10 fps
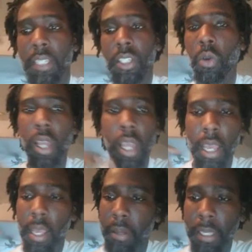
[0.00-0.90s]
So
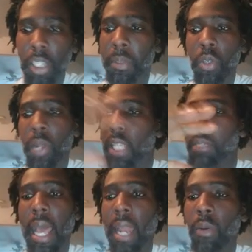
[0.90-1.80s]
it took me 2 days,
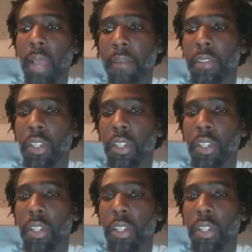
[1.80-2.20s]
but I don't have